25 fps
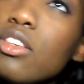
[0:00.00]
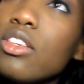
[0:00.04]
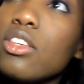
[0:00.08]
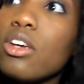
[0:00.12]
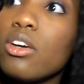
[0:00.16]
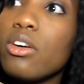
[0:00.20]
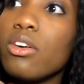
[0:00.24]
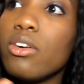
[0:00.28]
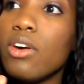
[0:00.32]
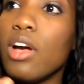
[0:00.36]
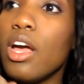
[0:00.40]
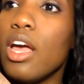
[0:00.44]

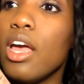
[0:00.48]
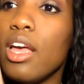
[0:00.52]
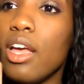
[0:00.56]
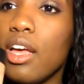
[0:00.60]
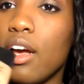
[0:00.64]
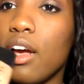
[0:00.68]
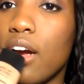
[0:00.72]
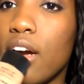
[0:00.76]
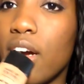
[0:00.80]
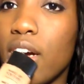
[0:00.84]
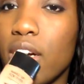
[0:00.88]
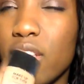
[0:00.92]
So
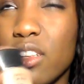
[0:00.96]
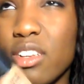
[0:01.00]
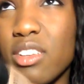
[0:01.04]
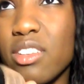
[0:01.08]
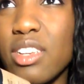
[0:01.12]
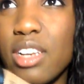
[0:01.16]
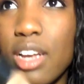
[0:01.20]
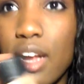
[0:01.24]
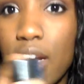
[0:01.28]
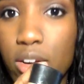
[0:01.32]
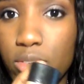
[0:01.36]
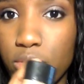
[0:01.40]

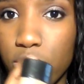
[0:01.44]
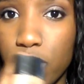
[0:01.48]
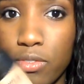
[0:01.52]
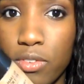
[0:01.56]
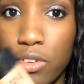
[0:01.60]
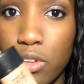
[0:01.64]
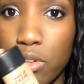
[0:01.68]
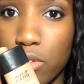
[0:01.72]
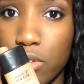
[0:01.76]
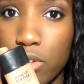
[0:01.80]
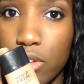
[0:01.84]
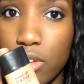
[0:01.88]
there's a lot of
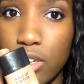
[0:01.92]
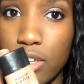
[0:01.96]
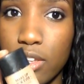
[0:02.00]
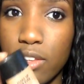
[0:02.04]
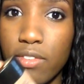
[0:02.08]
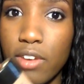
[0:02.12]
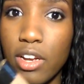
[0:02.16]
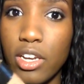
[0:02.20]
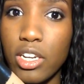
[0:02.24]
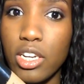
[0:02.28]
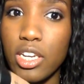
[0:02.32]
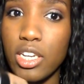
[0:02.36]
reviews on
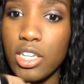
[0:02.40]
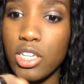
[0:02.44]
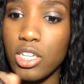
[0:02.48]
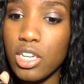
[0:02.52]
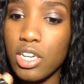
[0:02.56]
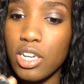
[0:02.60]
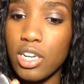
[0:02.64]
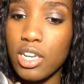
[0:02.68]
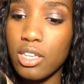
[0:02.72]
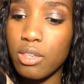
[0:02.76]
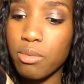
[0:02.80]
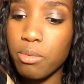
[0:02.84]
this
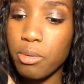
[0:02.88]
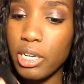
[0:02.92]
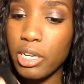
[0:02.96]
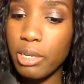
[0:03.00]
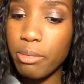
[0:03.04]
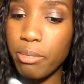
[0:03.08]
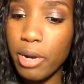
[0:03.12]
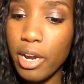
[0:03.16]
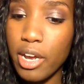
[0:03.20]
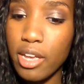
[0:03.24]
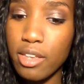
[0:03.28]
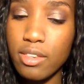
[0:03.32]
foundation. It's
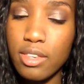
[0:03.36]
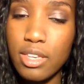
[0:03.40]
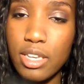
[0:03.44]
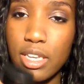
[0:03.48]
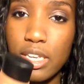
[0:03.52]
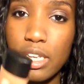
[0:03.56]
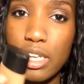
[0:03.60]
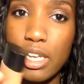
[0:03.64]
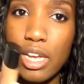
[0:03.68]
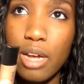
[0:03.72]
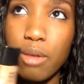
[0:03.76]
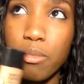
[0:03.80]
pretty
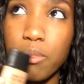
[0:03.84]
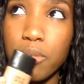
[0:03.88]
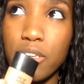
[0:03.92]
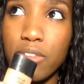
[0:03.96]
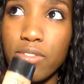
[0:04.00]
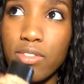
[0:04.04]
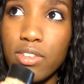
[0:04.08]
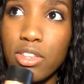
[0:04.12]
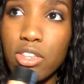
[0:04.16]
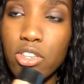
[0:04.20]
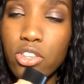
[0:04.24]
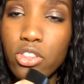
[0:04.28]
pricey. I
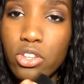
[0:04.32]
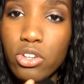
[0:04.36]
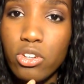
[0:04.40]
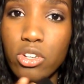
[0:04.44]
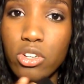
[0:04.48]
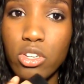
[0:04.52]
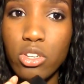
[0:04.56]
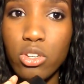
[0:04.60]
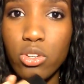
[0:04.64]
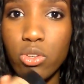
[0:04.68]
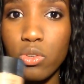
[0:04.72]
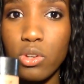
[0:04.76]
believe it's
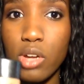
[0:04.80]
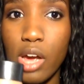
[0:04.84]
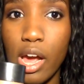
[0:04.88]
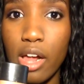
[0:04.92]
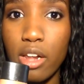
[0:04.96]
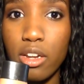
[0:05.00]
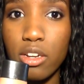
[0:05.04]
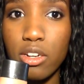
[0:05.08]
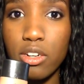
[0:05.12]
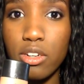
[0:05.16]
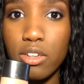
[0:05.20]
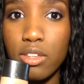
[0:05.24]

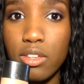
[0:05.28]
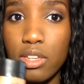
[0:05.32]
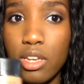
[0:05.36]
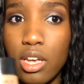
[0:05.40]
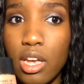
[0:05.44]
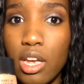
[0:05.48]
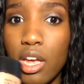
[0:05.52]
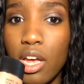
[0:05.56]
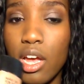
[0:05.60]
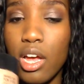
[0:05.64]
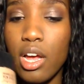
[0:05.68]
$32,